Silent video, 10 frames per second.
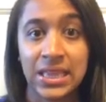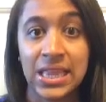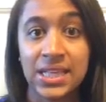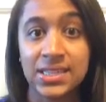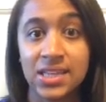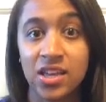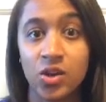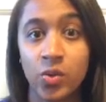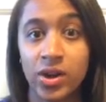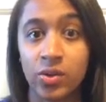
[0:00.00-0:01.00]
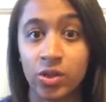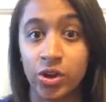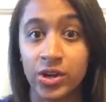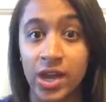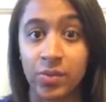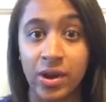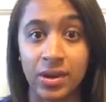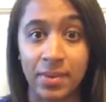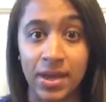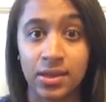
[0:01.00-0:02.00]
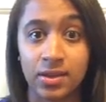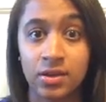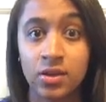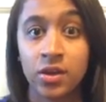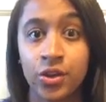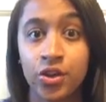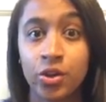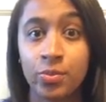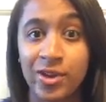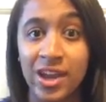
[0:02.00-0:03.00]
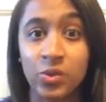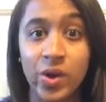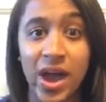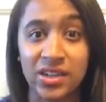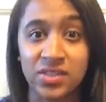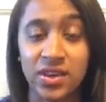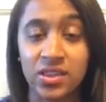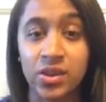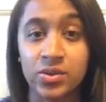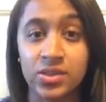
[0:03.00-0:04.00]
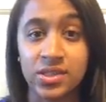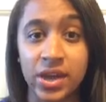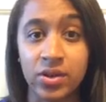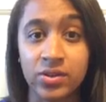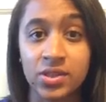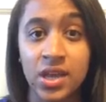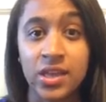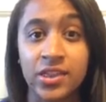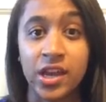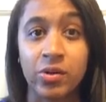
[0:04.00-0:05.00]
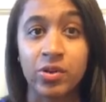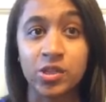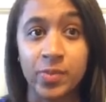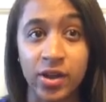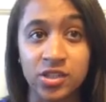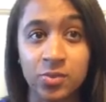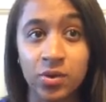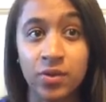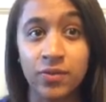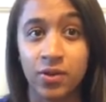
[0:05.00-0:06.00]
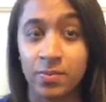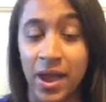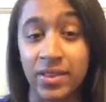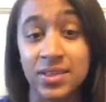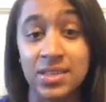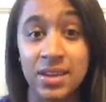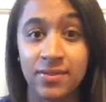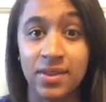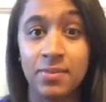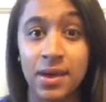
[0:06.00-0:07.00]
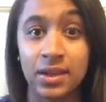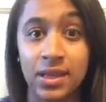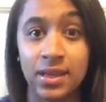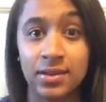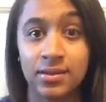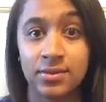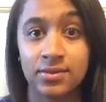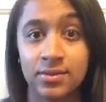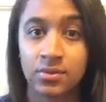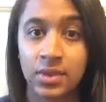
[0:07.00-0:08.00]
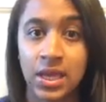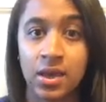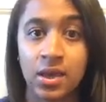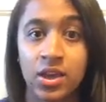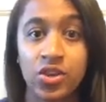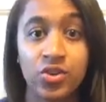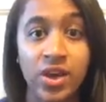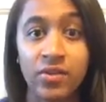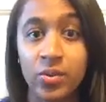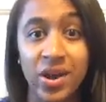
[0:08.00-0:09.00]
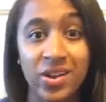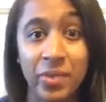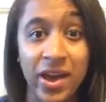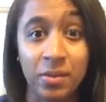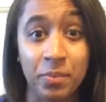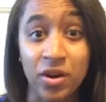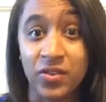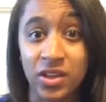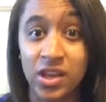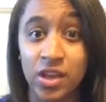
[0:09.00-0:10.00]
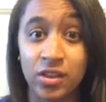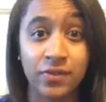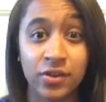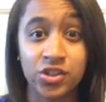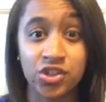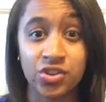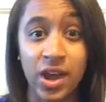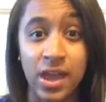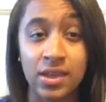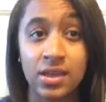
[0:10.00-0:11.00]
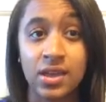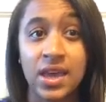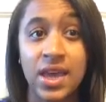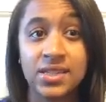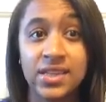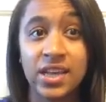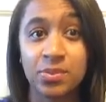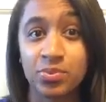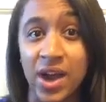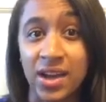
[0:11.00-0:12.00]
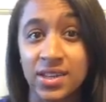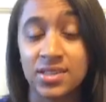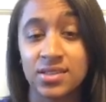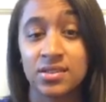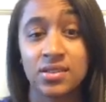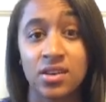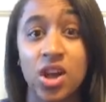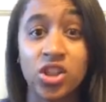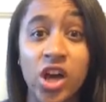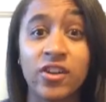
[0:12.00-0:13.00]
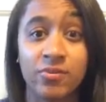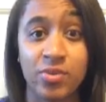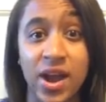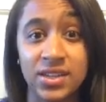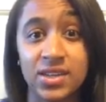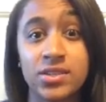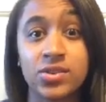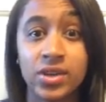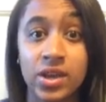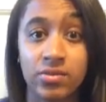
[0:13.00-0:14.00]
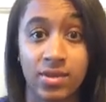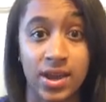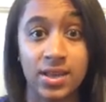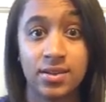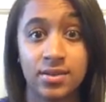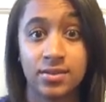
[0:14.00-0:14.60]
Let's say you want to learn how to ride a bike. Your brain will activate those cells that are responsible for balance and feet pedaling. You never ride a bike perfectly on the first try. It takes practice, a lot of practice, to get it right.